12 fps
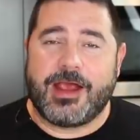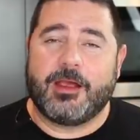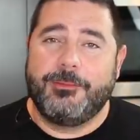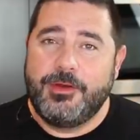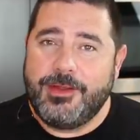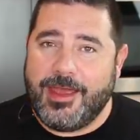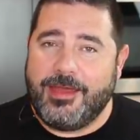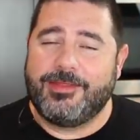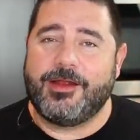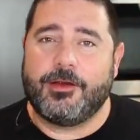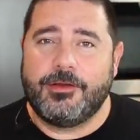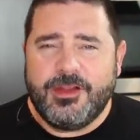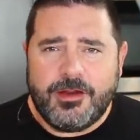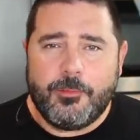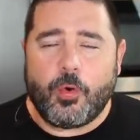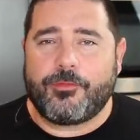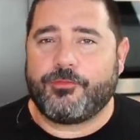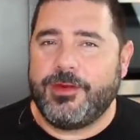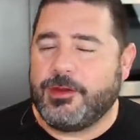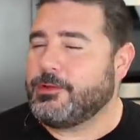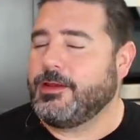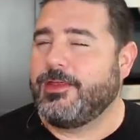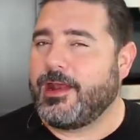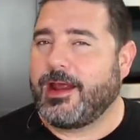I communicate there a little more
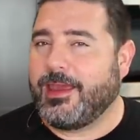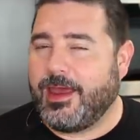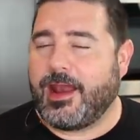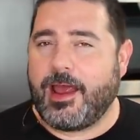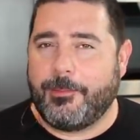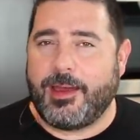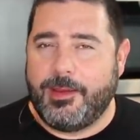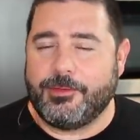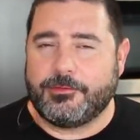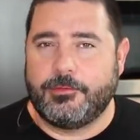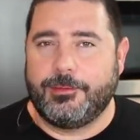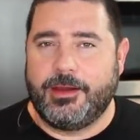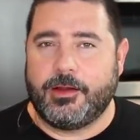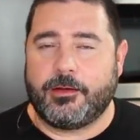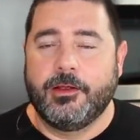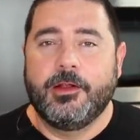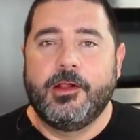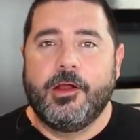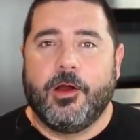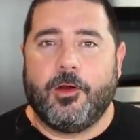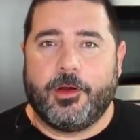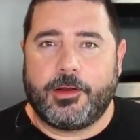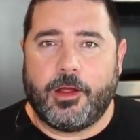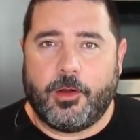frequently than I can I'm able to here
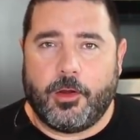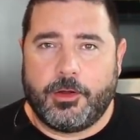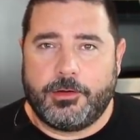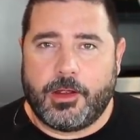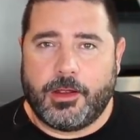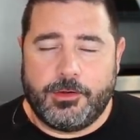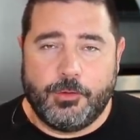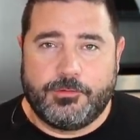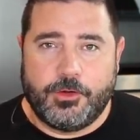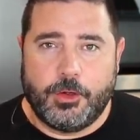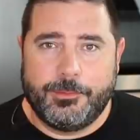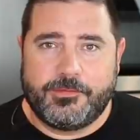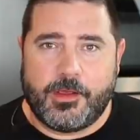on uh, on uh, YouTube.